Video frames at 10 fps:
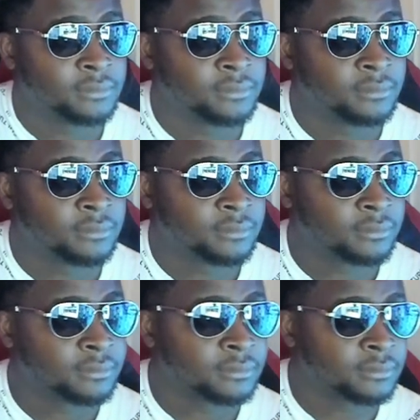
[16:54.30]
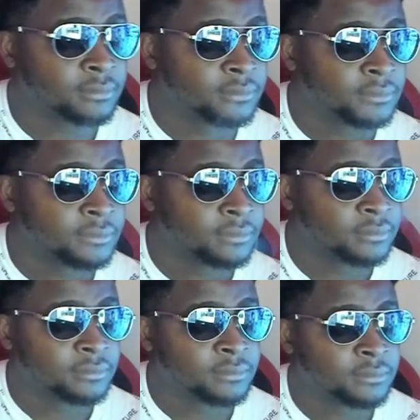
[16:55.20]

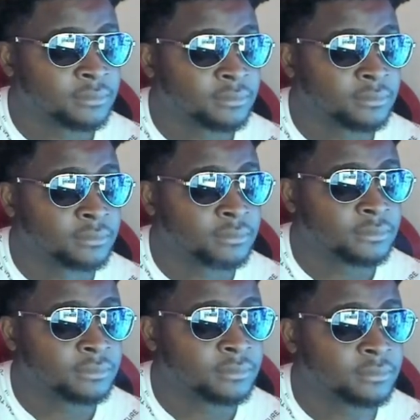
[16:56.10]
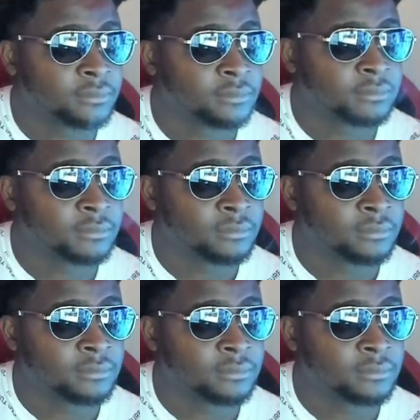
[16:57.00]
(not speaking)